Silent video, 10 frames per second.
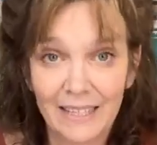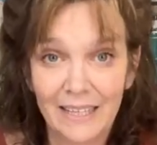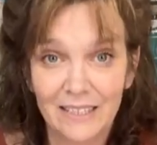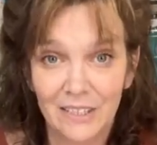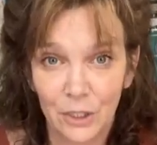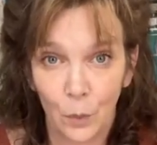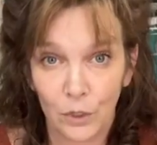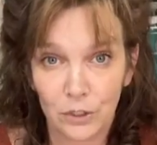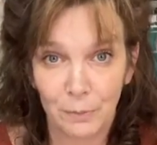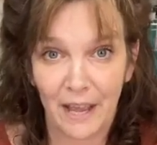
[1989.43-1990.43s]
I liked the
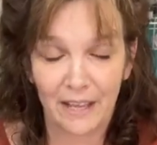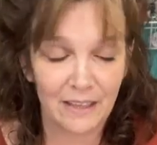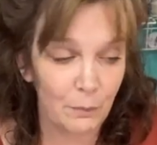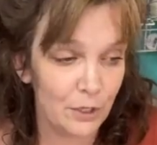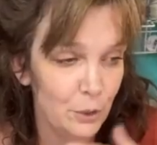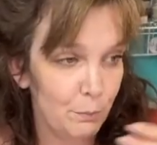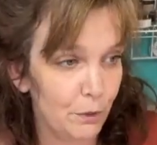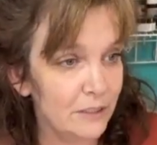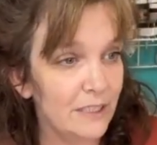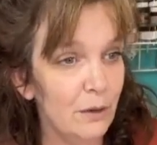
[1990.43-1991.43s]
orange bag, that when you
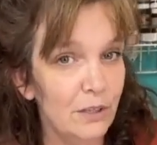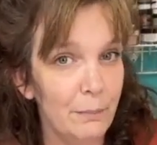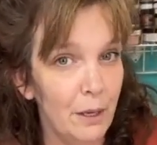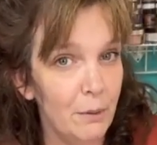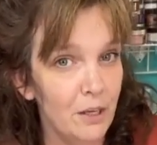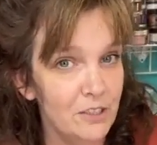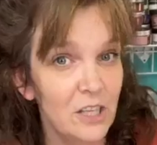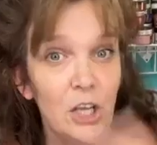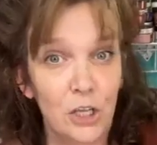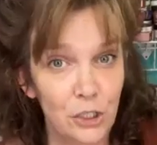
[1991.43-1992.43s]
pulled it out of the
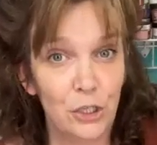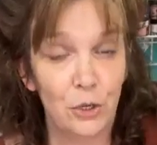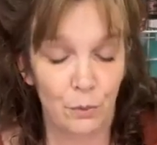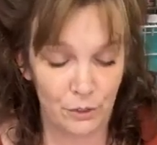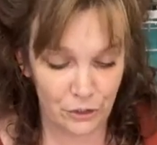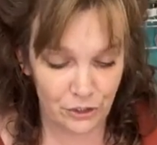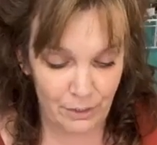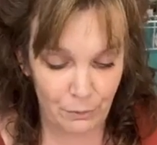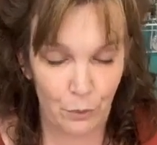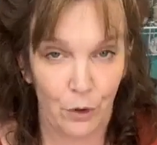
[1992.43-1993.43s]
mailbox, you knew it was your
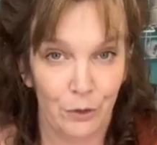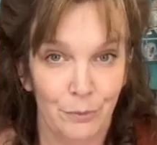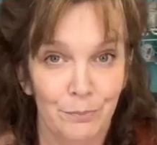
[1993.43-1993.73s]
Temu order.